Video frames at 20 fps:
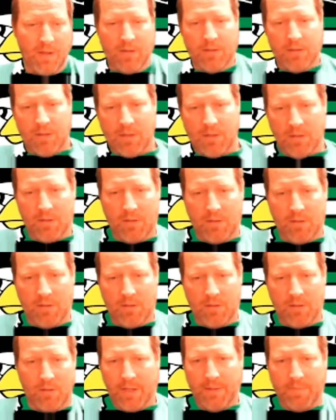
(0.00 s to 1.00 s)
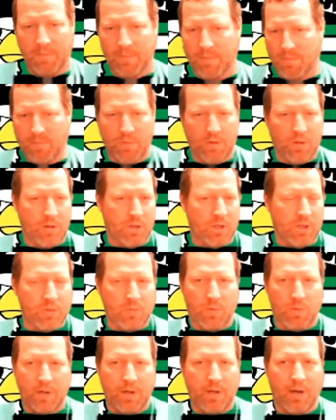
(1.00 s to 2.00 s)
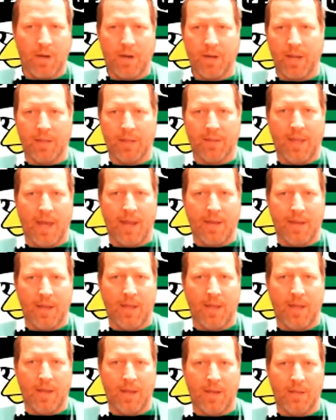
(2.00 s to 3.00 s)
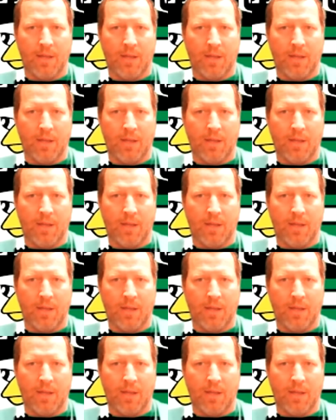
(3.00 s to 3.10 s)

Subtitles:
So we're just working hard to get that done,